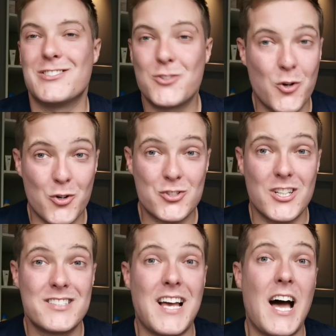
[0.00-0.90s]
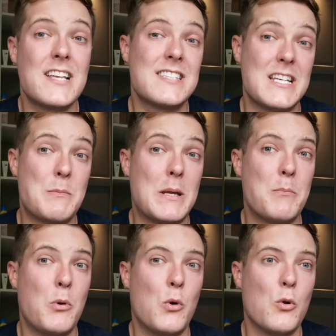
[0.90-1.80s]
is gorgeous. I say to
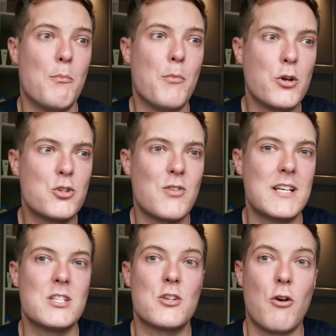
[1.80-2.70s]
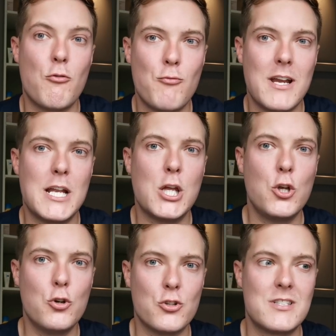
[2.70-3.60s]
people, moisturisers are a
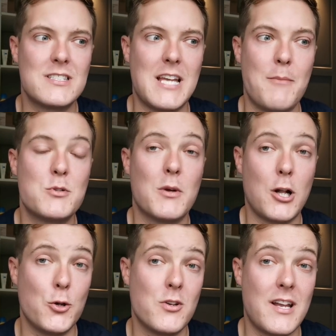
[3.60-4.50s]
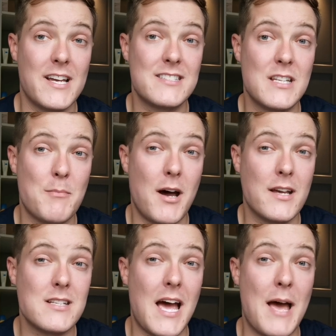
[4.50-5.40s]
really good step to include a
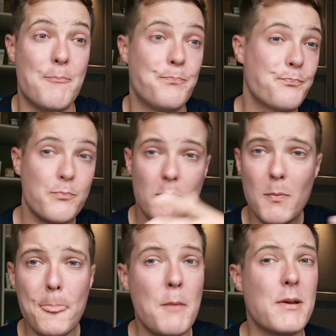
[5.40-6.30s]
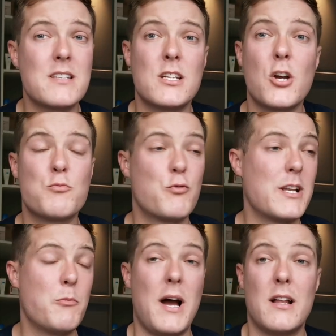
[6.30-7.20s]
niacinamide. Um, because it goes
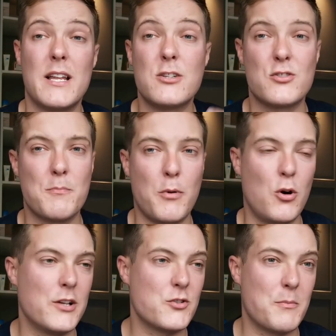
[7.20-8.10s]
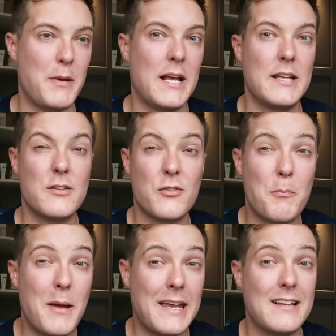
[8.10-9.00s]
really well. It doesn't ball, it doesn't peel, it
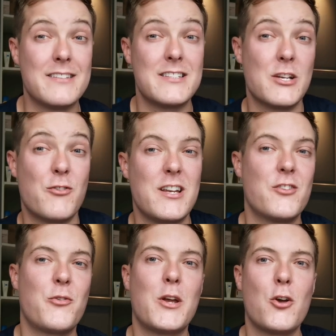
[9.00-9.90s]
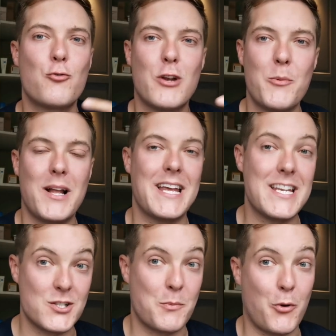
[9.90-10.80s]
doesn't peel as an ingredient, so it goes really well
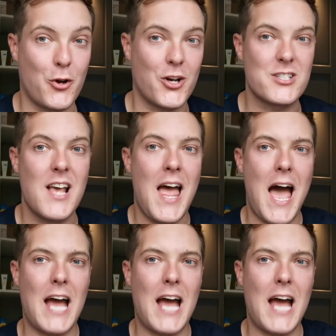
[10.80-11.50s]
into products,